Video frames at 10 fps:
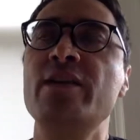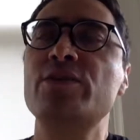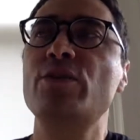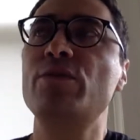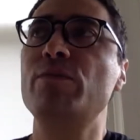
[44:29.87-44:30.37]

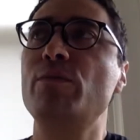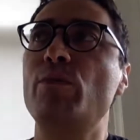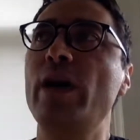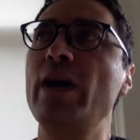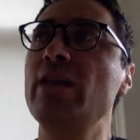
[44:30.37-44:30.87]
So
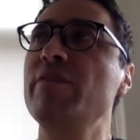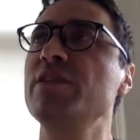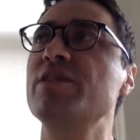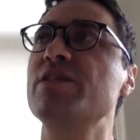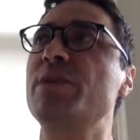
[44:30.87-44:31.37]
why I love
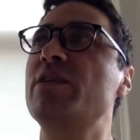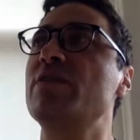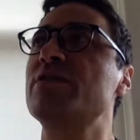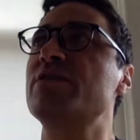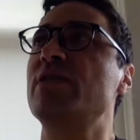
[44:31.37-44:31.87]
this is
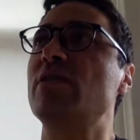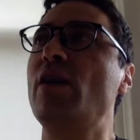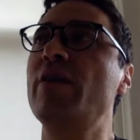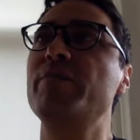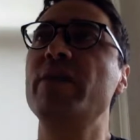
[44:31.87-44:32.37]
because a
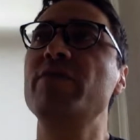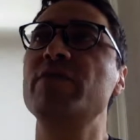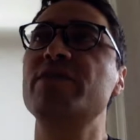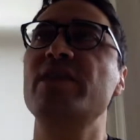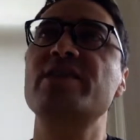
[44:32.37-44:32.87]
lot of behavioral
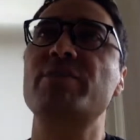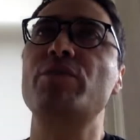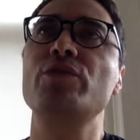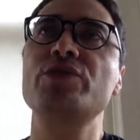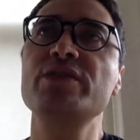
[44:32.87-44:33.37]
science
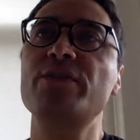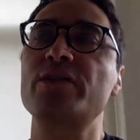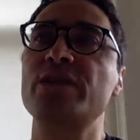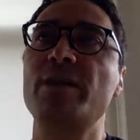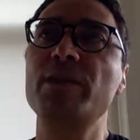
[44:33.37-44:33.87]
approaches, for
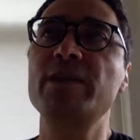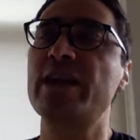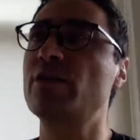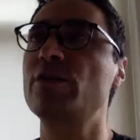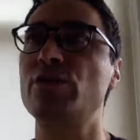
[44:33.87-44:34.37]
example, and I
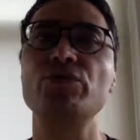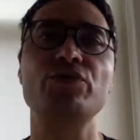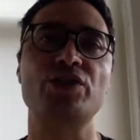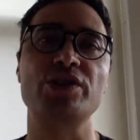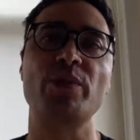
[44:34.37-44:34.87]
don't use
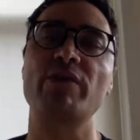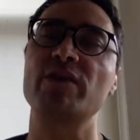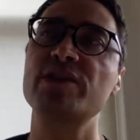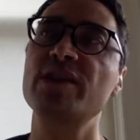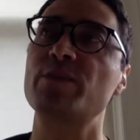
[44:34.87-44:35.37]
just behavioral
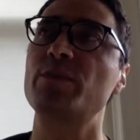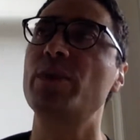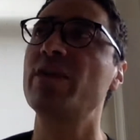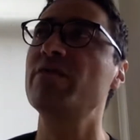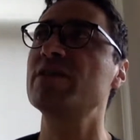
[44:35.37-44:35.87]
science, but
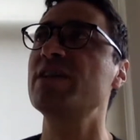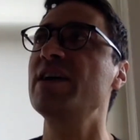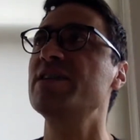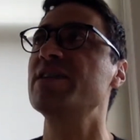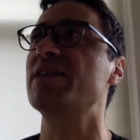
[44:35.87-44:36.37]
behavioral
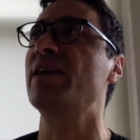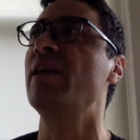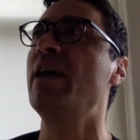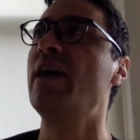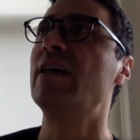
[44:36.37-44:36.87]
science is a
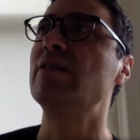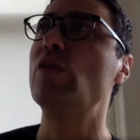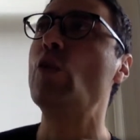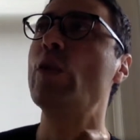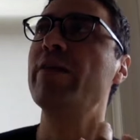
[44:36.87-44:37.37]

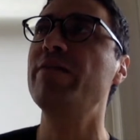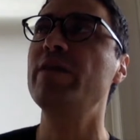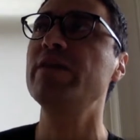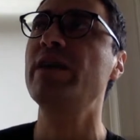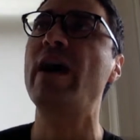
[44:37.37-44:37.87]
low
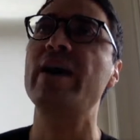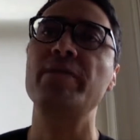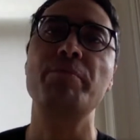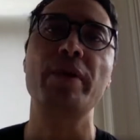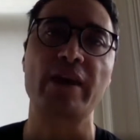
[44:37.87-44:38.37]
effort, high
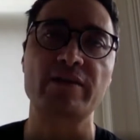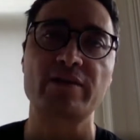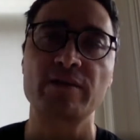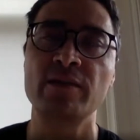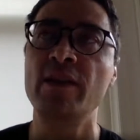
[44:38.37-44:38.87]

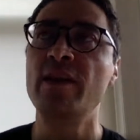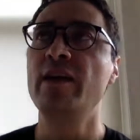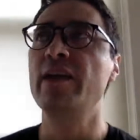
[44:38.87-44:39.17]
impact. Yes.